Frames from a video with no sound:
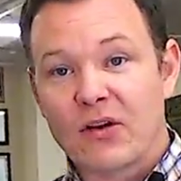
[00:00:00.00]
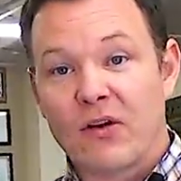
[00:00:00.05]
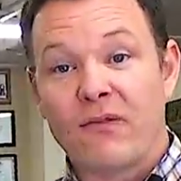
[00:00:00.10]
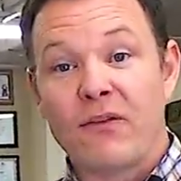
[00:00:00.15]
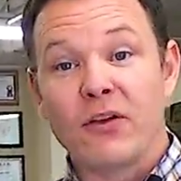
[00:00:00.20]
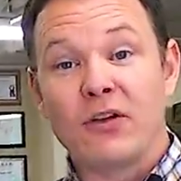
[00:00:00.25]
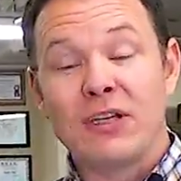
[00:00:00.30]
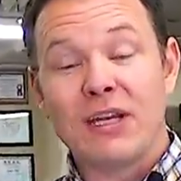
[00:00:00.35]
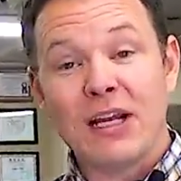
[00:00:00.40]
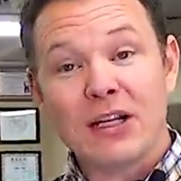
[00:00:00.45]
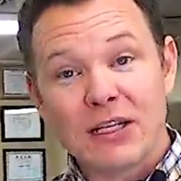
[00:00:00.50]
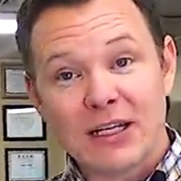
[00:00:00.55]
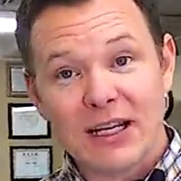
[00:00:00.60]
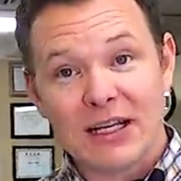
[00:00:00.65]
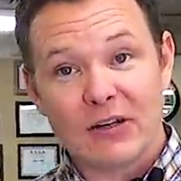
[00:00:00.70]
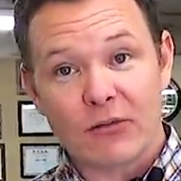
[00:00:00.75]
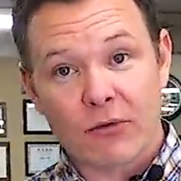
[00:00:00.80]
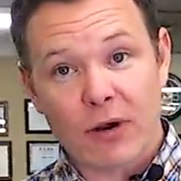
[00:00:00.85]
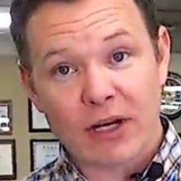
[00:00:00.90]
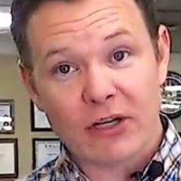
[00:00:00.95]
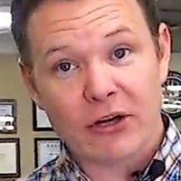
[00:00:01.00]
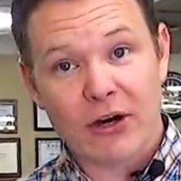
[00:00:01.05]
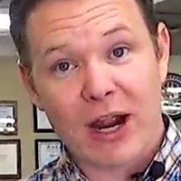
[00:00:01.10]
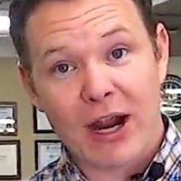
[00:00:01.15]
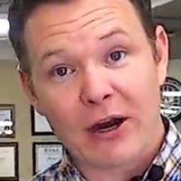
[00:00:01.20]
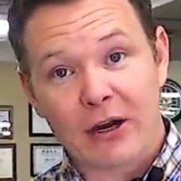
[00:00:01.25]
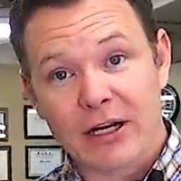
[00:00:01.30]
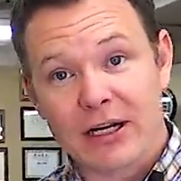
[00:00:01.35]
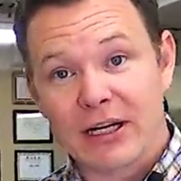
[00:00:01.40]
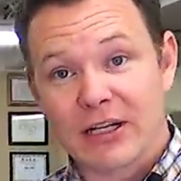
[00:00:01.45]
So if you did need to run your
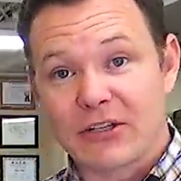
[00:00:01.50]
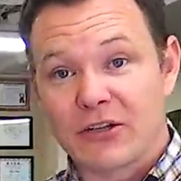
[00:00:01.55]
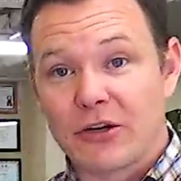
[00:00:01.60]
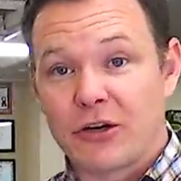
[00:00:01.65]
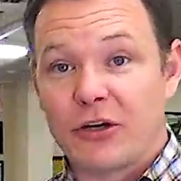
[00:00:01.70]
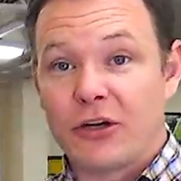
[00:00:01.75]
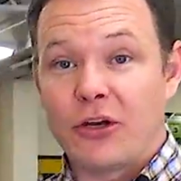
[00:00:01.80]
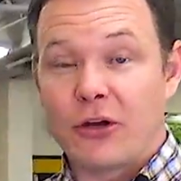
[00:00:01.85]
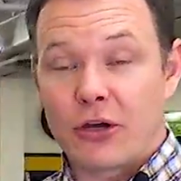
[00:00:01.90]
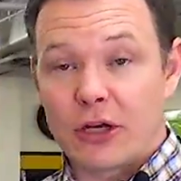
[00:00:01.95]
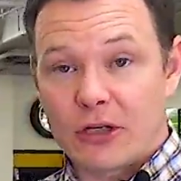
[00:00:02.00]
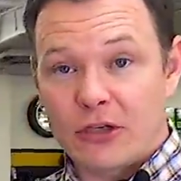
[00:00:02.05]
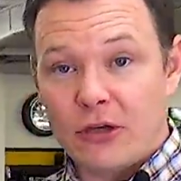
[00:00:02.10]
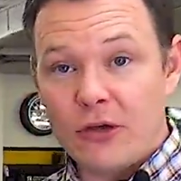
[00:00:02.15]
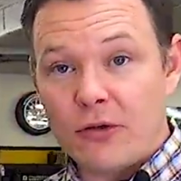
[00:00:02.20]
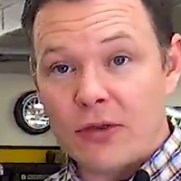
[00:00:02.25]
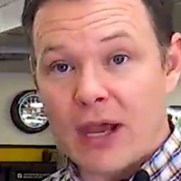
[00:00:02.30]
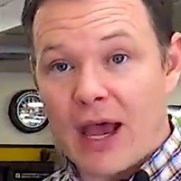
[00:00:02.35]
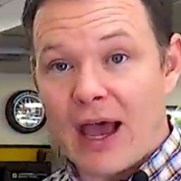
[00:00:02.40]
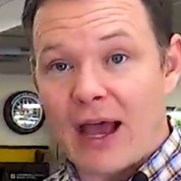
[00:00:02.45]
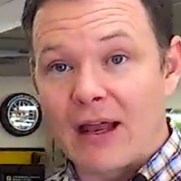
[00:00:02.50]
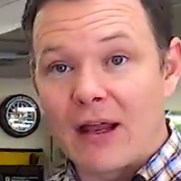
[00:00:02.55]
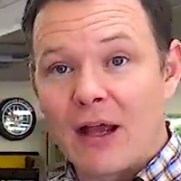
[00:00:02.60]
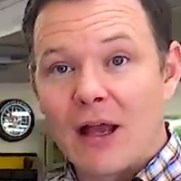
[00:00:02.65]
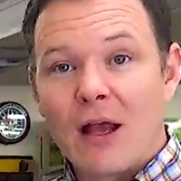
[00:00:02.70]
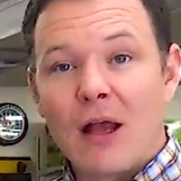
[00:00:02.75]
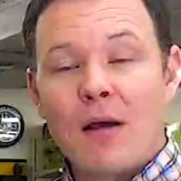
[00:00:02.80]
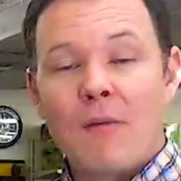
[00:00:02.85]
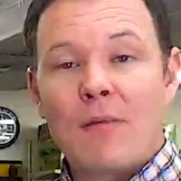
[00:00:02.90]
air conditioner, you could do that.